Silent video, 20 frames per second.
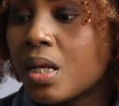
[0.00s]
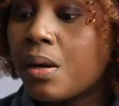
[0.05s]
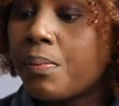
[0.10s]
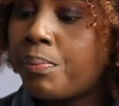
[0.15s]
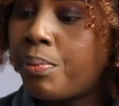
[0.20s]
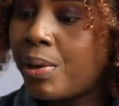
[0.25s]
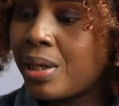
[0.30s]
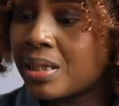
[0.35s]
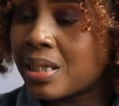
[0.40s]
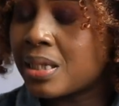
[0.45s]

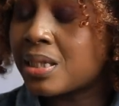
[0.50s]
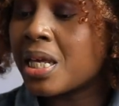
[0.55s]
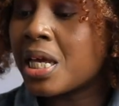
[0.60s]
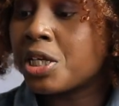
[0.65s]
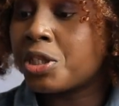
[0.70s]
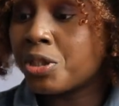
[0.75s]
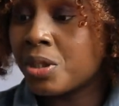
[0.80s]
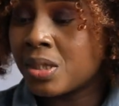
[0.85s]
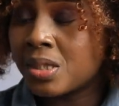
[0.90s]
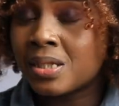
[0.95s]

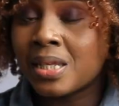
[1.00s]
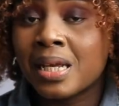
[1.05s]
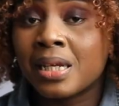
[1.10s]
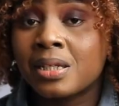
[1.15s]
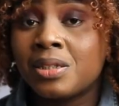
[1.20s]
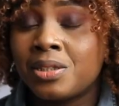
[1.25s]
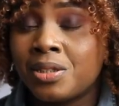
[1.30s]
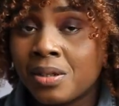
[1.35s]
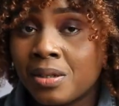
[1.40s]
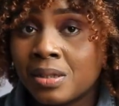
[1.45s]
Presentation
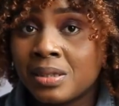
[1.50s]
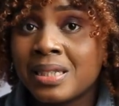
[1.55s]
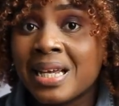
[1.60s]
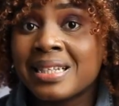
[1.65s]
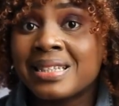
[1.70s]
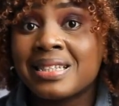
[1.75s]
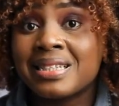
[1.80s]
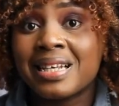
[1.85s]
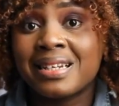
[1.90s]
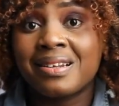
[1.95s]
section,
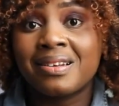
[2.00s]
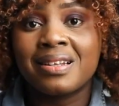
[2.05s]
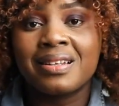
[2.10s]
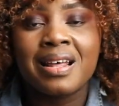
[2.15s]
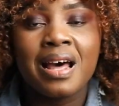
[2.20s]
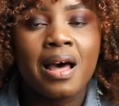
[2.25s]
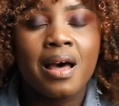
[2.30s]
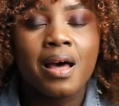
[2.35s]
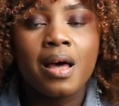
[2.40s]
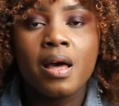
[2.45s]
that is
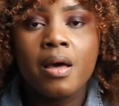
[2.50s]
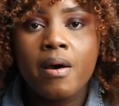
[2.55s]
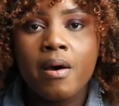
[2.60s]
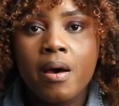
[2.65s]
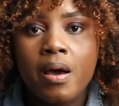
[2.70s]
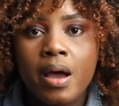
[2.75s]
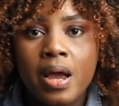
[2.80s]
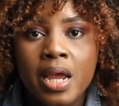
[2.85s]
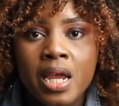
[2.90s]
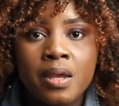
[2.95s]
another
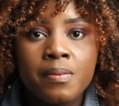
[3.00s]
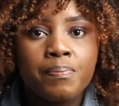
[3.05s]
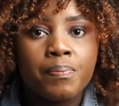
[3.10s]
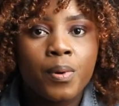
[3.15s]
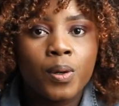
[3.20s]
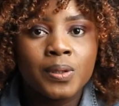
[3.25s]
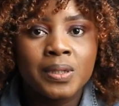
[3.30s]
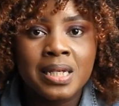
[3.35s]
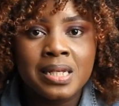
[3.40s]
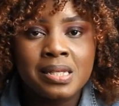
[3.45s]

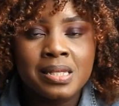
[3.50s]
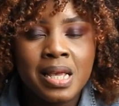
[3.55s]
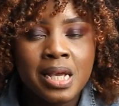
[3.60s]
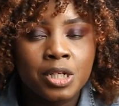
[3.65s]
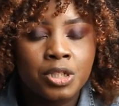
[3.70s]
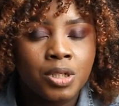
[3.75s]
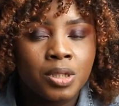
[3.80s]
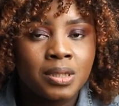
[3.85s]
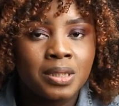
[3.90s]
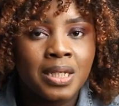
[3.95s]
important
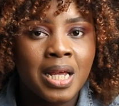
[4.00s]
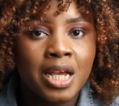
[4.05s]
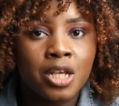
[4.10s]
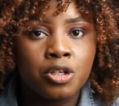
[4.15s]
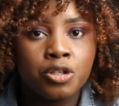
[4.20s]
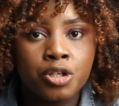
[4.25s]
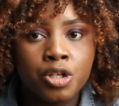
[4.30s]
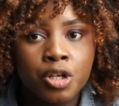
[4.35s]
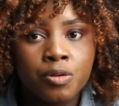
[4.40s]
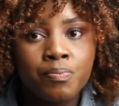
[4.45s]
section that you
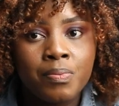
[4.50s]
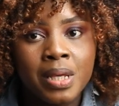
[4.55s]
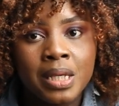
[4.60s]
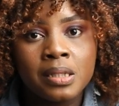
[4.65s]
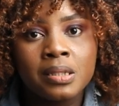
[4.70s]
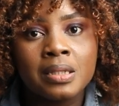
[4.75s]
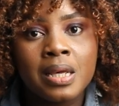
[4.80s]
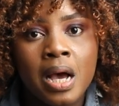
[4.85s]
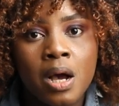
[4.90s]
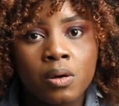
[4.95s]
shouldn't
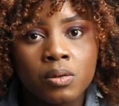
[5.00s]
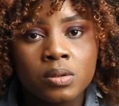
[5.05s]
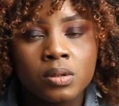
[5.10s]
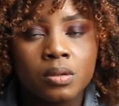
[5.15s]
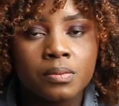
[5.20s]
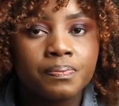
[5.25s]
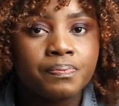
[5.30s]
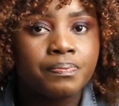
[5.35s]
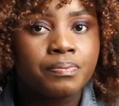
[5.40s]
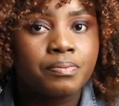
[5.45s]
miss out.
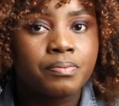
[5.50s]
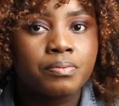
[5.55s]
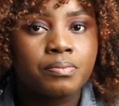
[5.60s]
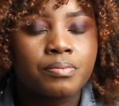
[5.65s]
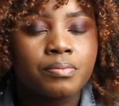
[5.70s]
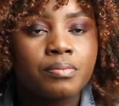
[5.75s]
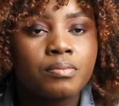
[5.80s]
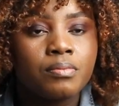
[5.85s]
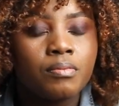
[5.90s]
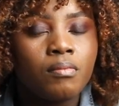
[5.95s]

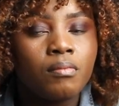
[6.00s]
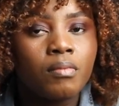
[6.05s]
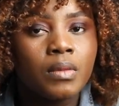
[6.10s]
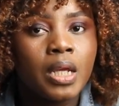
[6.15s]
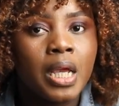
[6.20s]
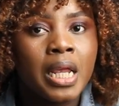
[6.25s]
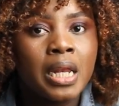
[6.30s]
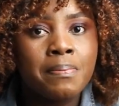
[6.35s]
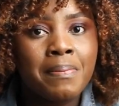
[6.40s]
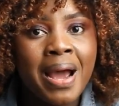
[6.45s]

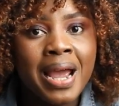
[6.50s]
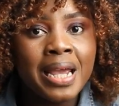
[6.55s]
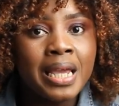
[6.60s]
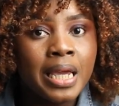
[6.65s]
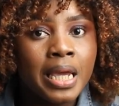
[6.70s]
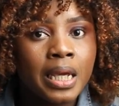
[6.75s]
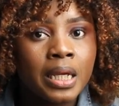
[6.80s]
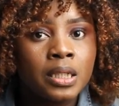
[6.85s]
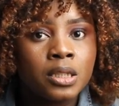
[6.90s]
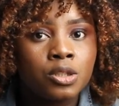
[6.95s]
In my
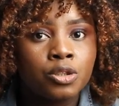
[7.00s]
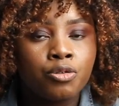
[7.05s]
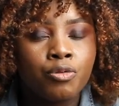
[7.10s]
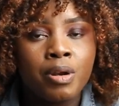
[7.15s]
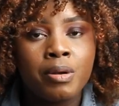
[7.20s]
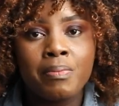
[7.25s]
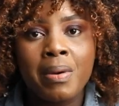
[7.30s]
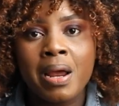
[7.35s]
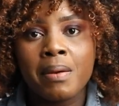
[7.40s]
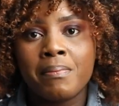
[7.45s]
case,
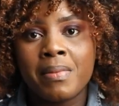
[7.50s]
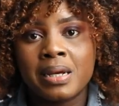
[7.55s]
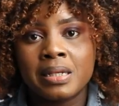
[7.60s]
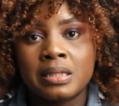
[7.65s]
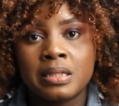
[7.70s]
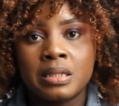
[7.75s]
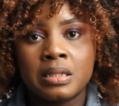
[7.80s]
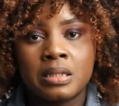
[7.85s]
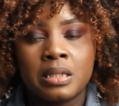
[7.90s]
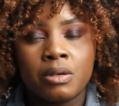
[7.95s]
during my
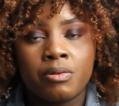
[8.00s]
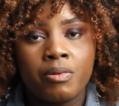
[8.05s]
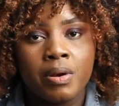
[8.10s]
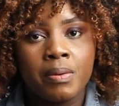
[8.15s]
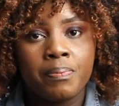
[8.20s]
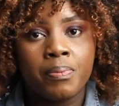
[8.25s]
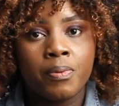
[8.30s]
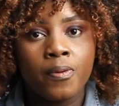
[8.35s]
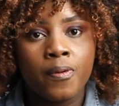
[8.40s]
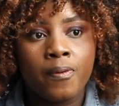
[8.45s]
master's degree
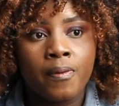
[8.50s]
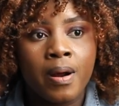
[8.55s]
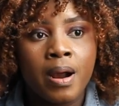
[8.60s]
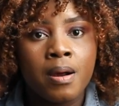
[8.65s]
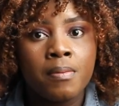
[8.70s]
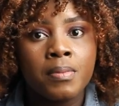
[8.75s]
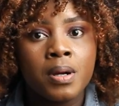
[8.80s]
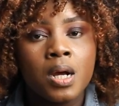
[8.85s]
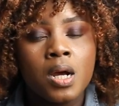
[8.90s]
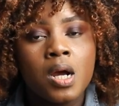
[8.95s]

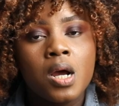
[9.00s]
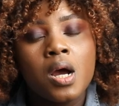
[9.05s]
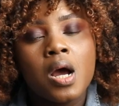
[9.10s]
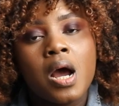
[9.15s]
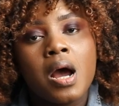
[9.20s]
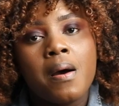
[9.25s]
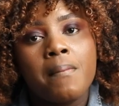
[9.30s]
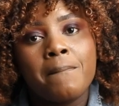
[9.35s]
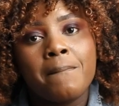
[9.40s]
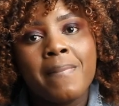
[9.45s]
program,
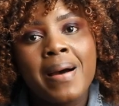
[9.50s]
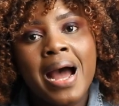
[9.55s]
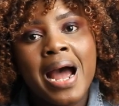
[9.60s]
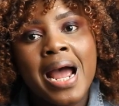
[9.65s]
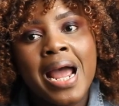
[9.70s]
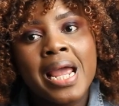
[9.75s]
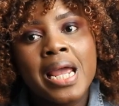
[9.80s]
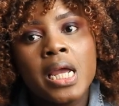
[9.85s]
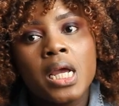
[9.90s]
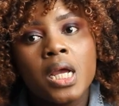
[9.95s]

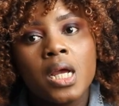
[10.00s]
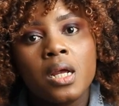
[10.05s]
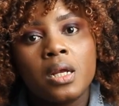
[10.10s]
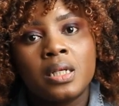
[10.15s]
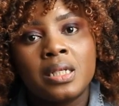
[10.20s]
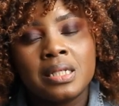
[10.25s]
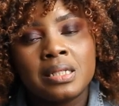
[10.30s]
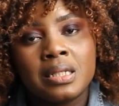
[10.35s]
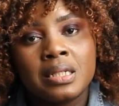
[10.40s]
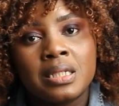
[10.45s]
my
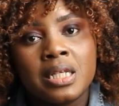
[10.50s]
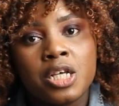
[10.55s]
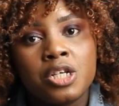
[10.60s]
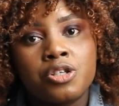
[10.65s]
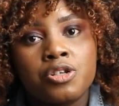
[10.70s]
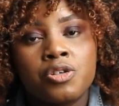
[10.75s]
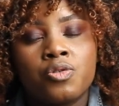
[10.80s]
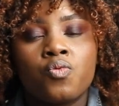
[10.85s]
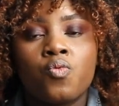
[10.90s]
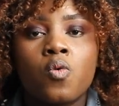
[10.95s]

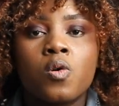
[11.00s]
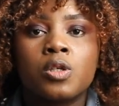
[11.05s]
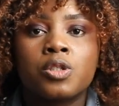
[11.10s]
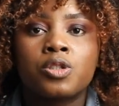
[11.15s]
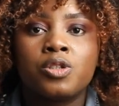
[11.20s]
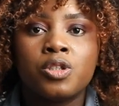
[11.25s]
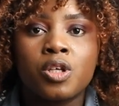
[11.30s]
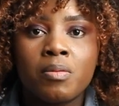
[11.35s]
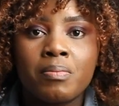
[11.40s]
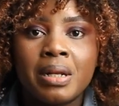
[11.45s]
dissertation was
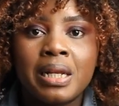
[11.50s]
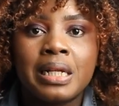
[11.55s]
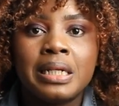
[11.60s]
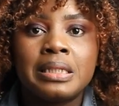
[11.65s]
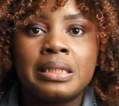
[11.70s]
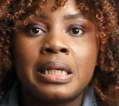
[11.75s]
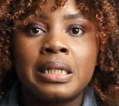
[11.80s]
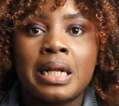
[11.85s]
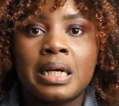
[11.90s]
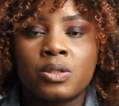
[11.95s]

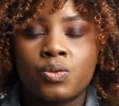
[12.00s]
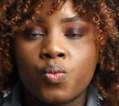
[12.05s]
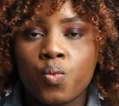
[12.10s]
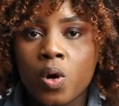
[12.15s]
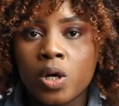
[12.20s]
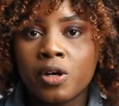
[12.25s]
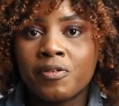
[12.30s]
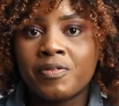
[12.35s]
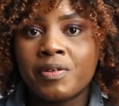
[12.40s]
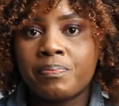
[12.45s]
nominated as
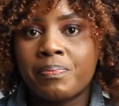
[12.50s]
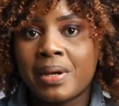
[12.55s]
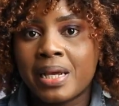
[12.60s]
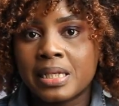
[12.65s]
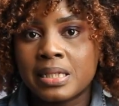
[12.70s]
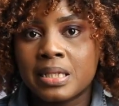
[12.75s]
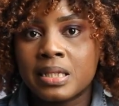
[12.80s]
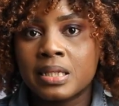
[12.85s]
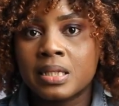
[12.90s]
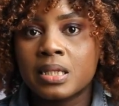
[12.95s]
one of the
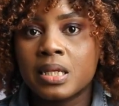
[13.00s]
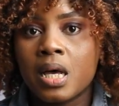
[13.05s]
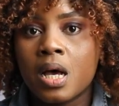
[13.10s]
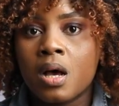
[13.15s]
best